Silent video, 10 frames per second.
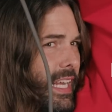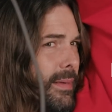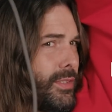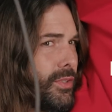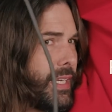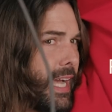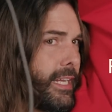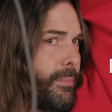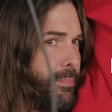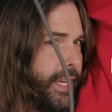end up doing
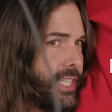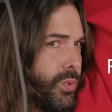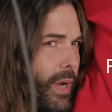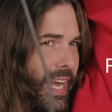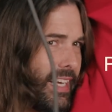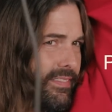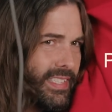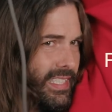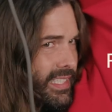kind of beach waves.